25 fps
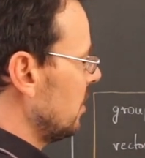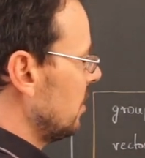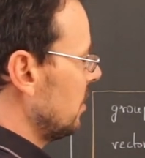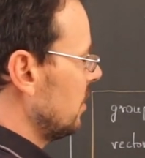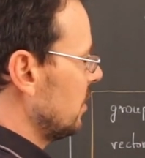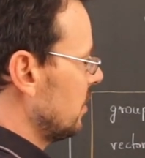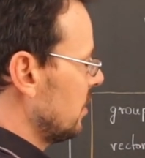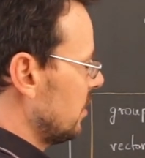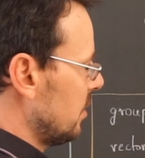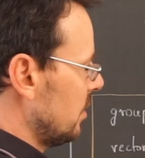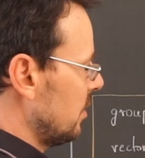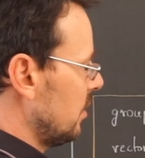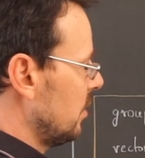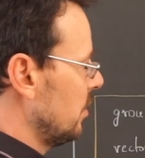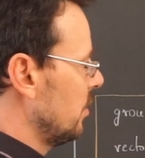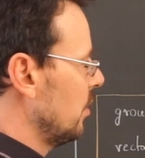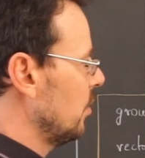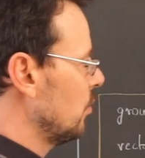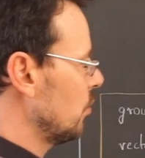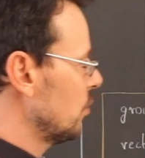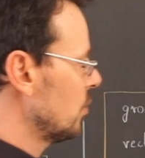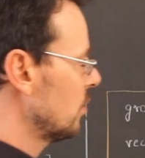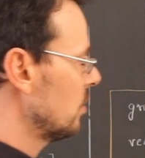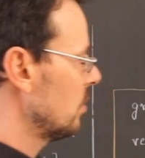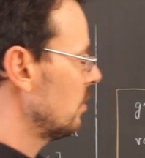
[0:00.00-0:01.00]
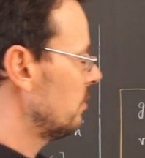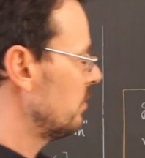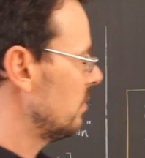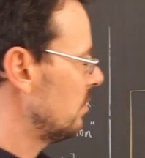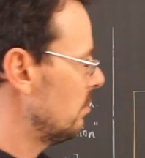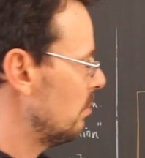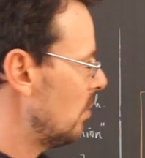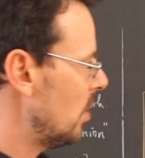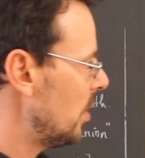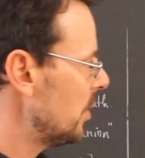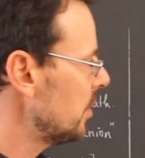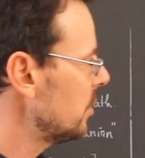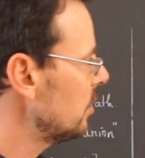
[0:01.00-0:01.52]
is the notion of a
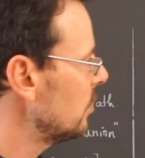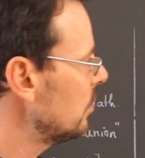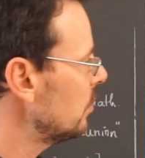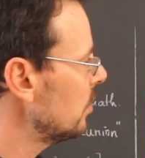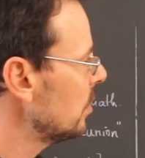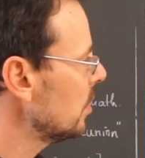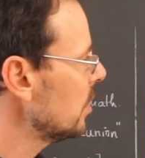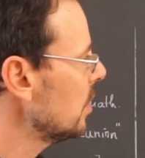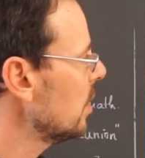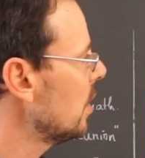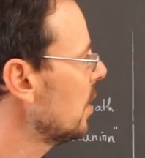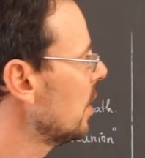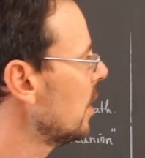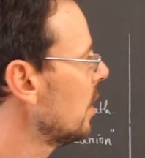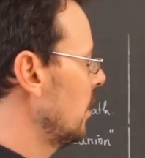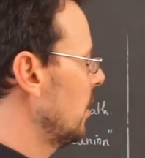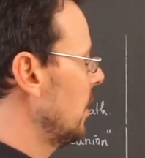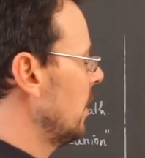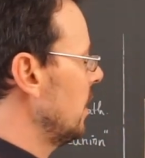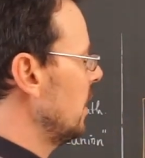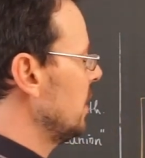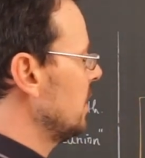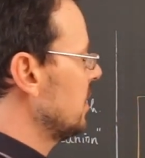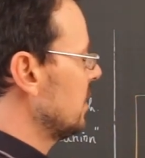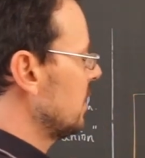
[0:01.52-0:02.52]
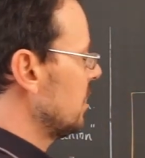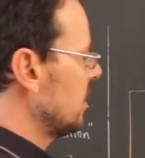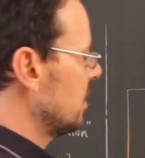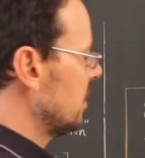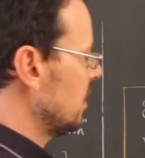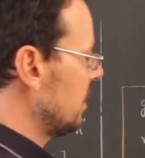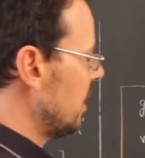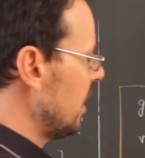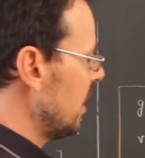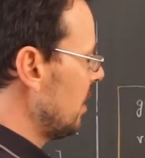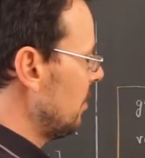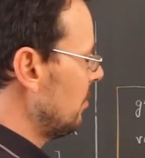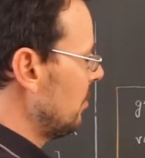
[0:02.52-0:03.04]
module. It's the
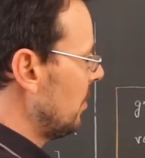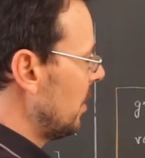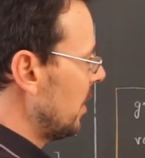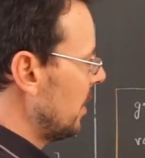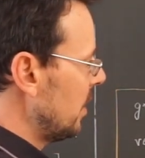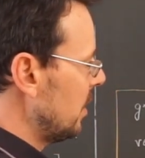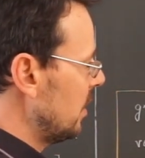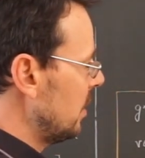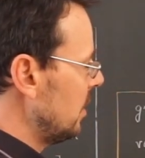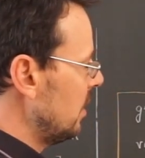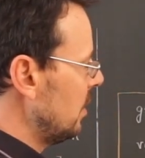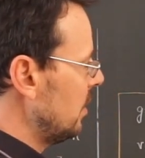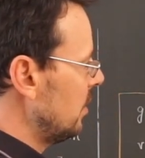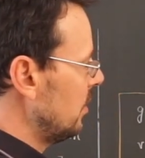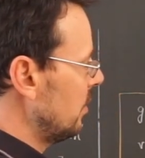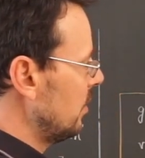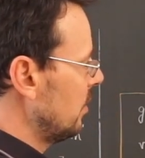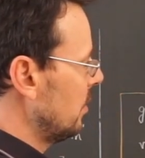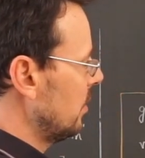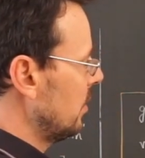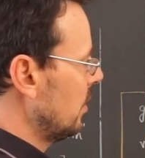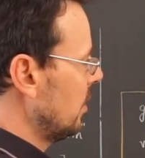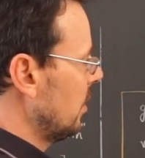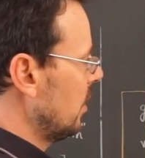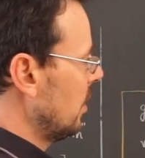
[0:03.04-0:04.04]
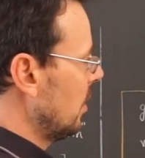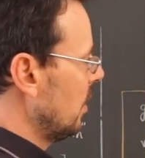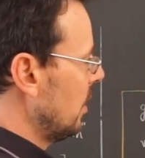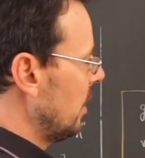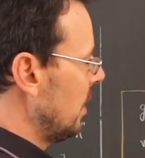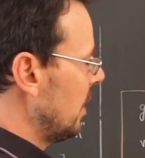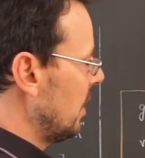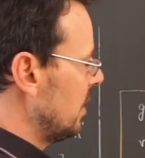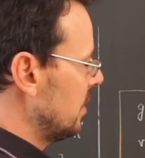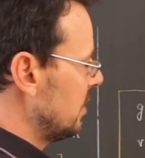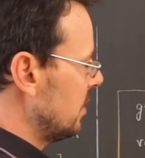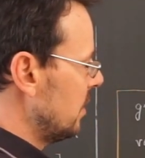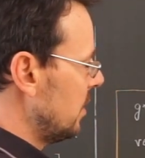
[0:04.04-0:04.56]
same idea
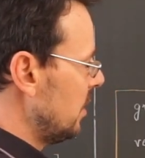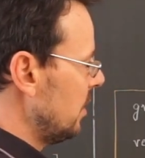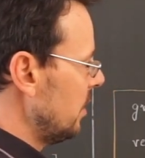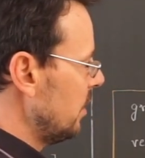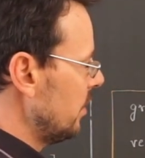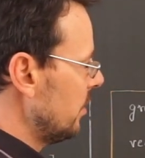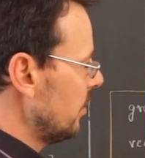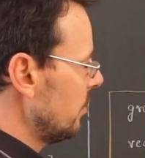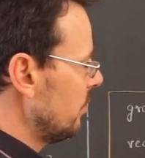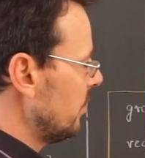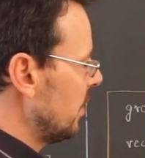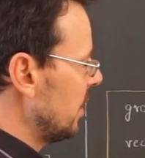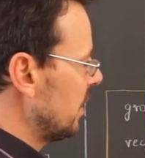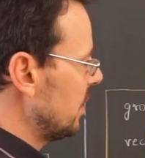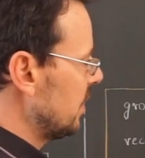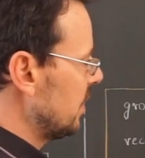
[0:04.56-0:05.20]
as here, but